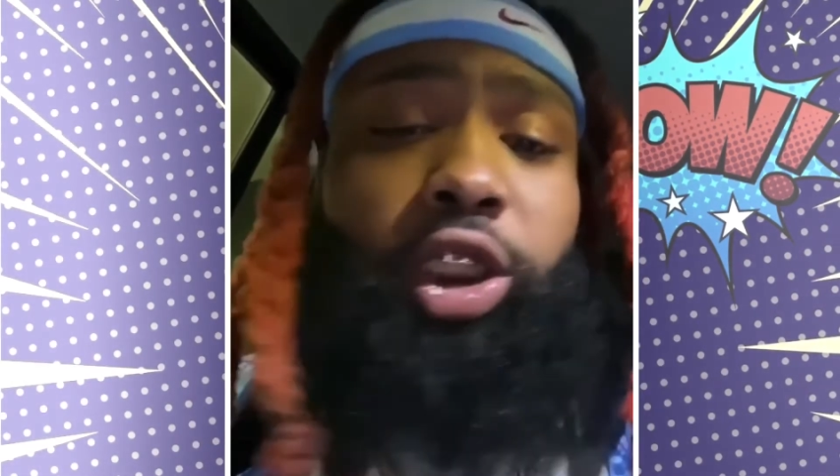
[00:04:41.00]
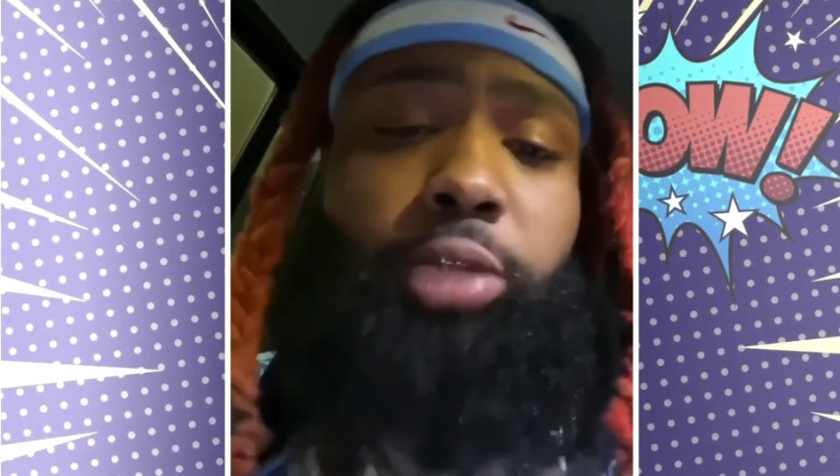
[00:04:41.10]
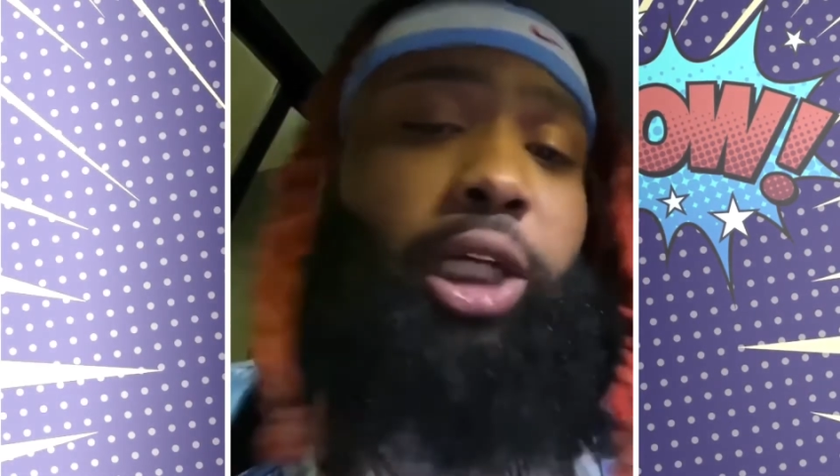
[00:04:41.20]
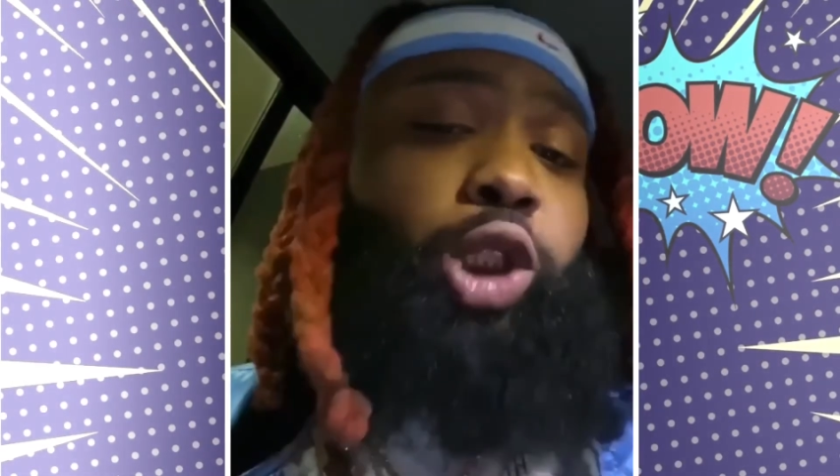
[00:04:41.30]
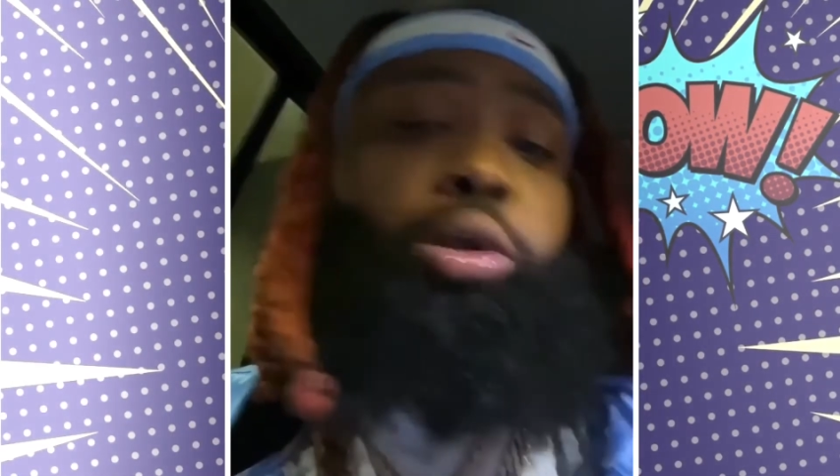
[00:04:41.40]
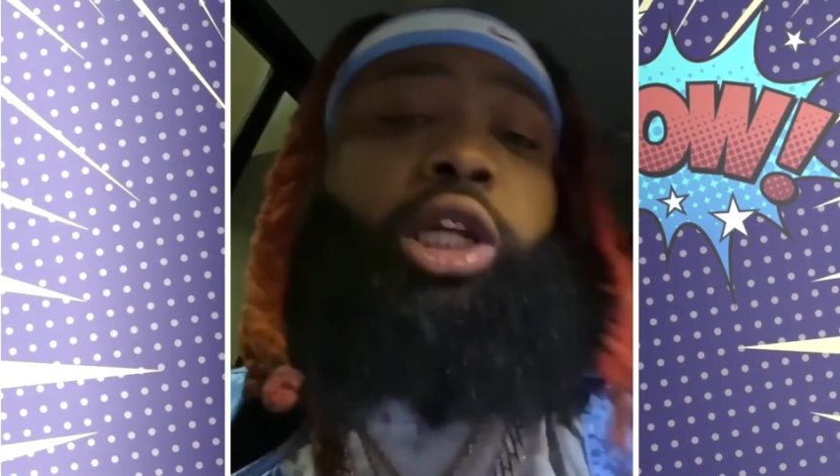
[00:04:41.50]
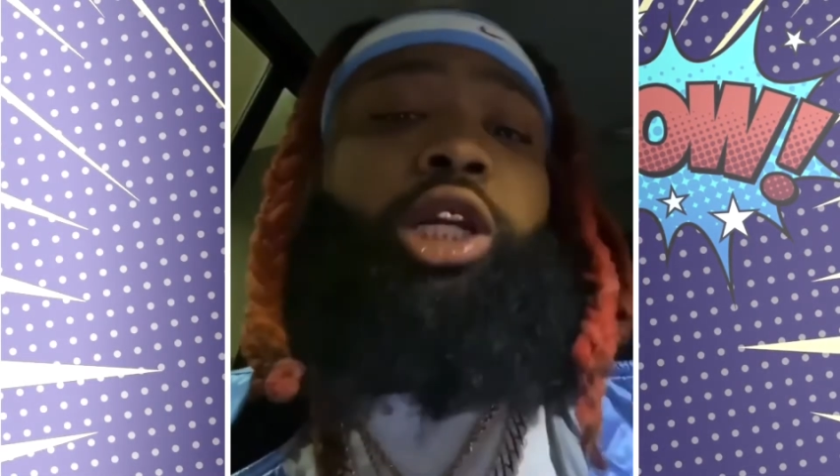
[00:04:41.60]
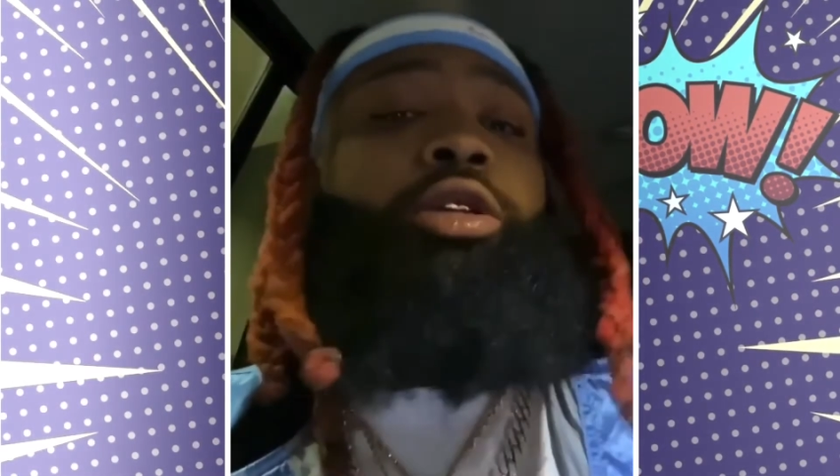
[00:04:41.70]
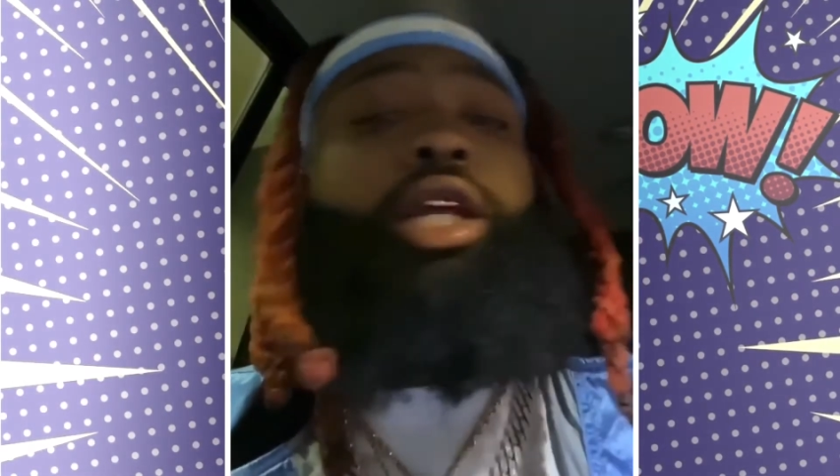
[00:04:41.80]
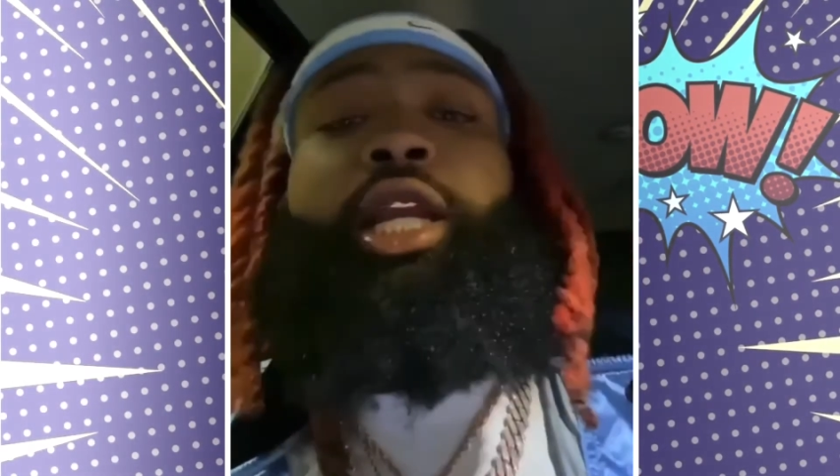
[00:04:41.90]
but
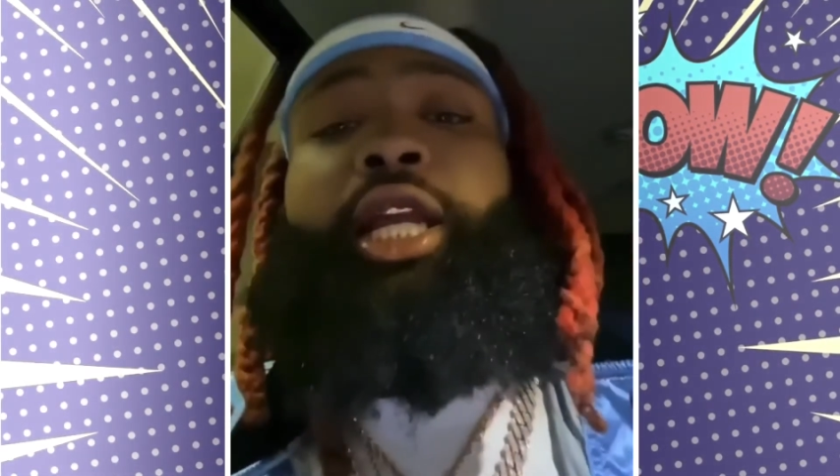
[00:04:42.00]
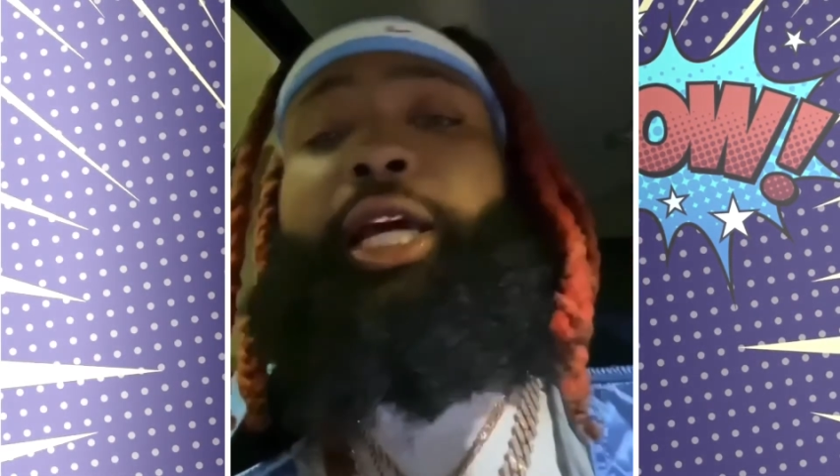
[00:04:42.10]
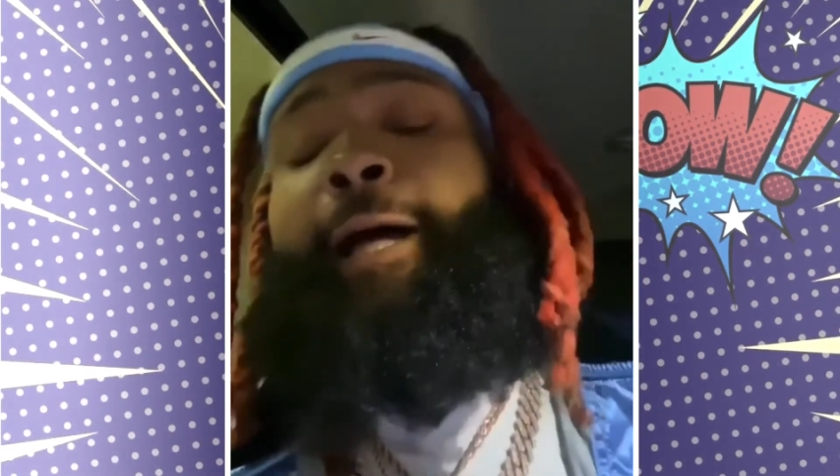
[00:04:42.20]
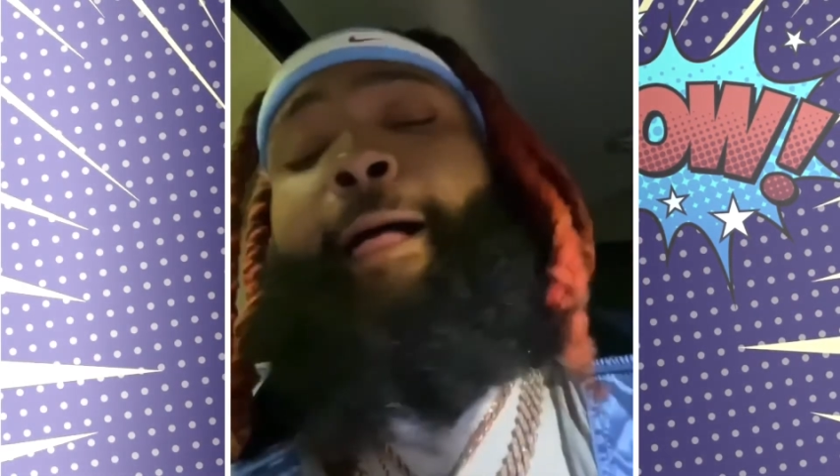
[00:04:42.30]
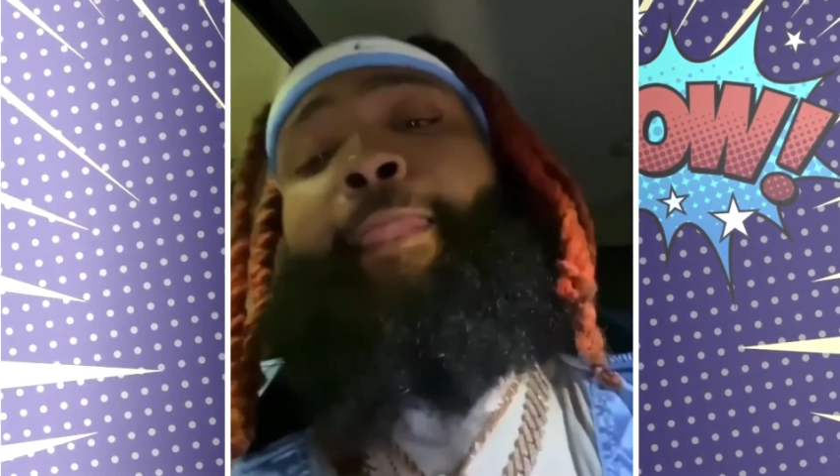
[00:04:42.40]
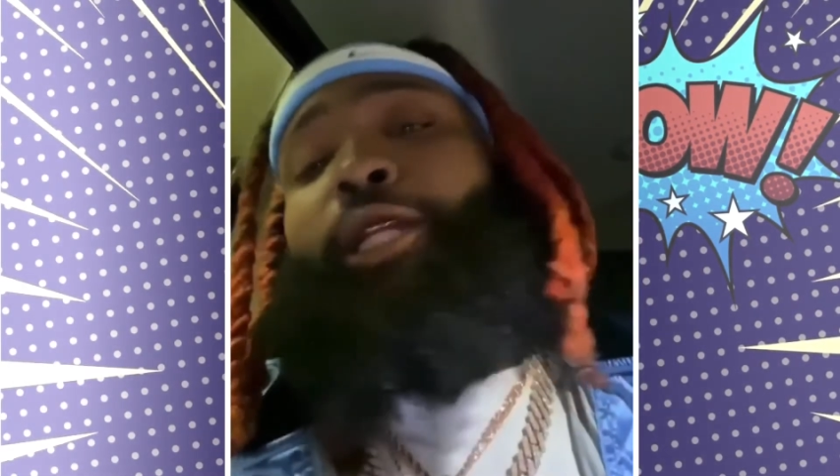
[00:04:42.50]
indeed the